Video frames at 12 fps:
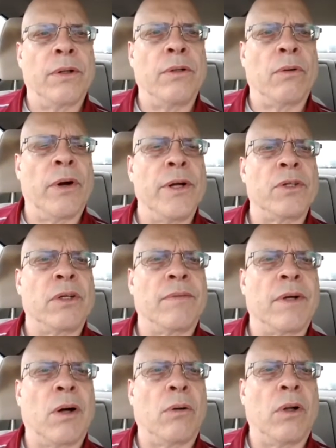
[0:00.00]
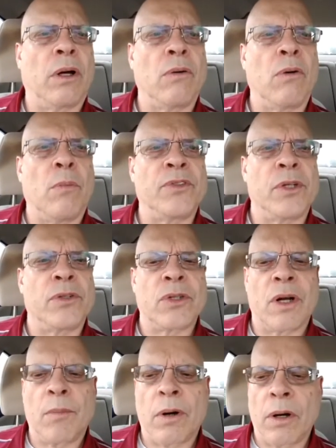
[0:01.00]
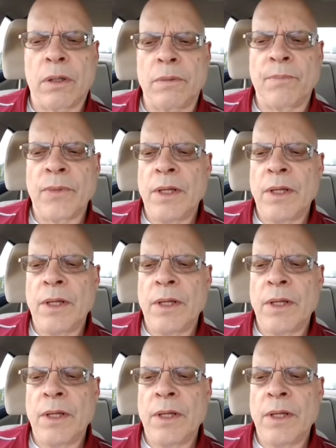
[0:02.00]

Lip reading: duration of how long the home sits on the market.